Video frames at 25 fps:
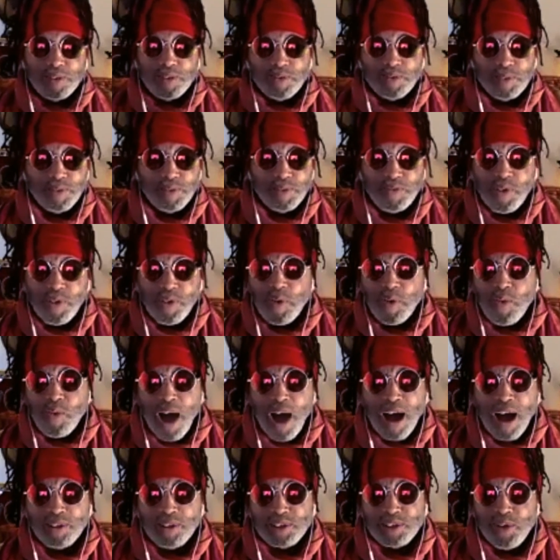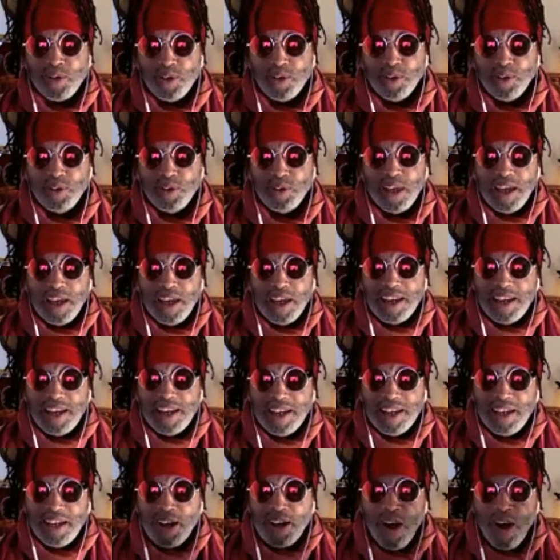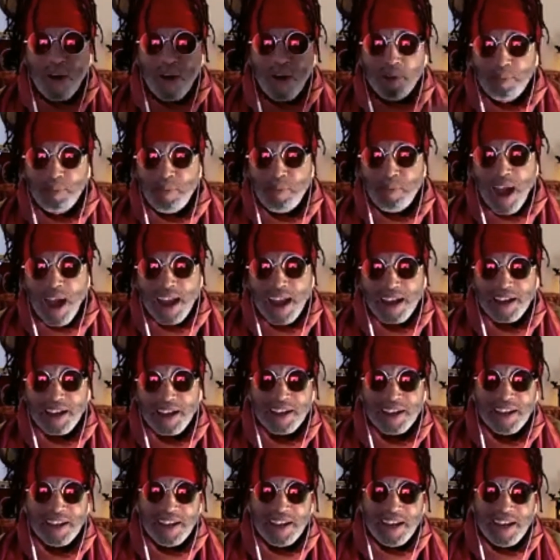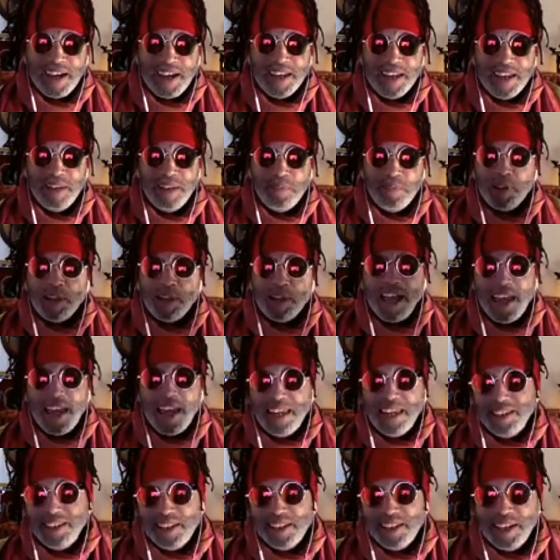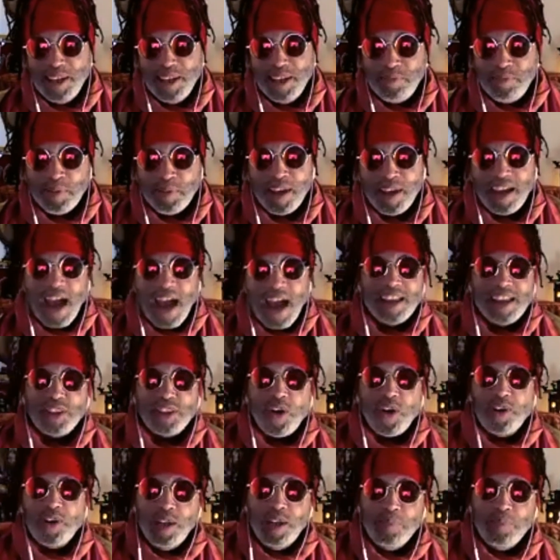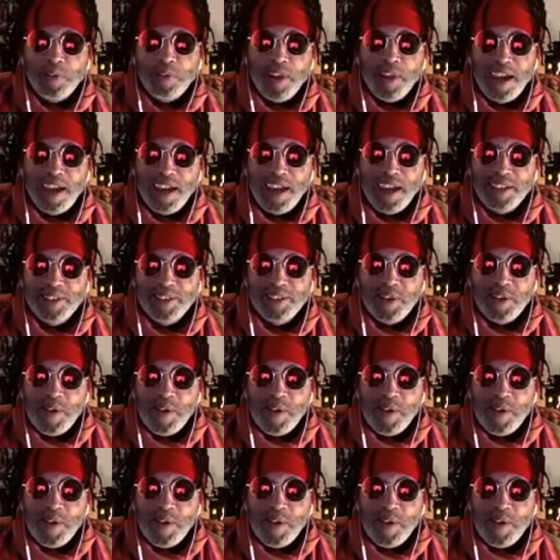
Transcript: for a while I was going on, and then he called me back, and he played. I thought he played.